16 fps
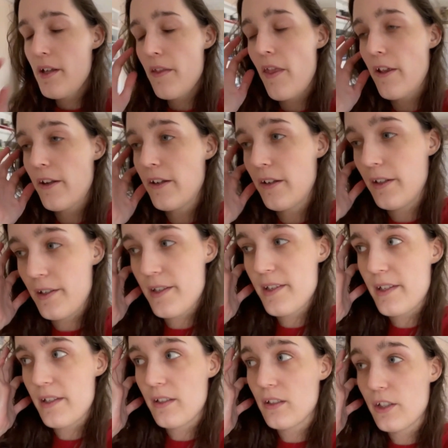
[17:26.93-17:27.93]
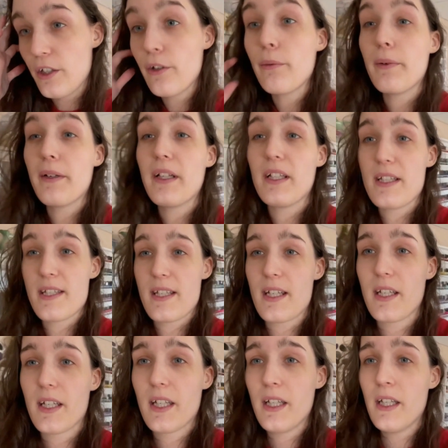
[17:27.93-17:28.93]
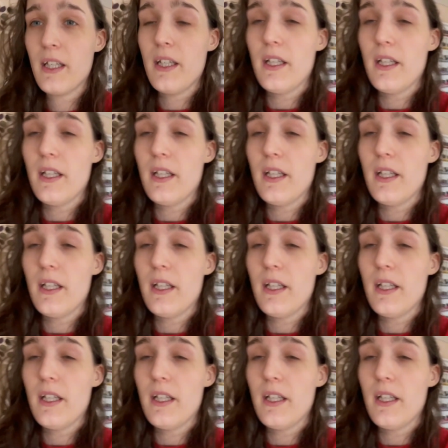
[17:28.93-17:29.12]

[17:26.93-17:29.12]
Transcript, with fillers: that it'll still look realistic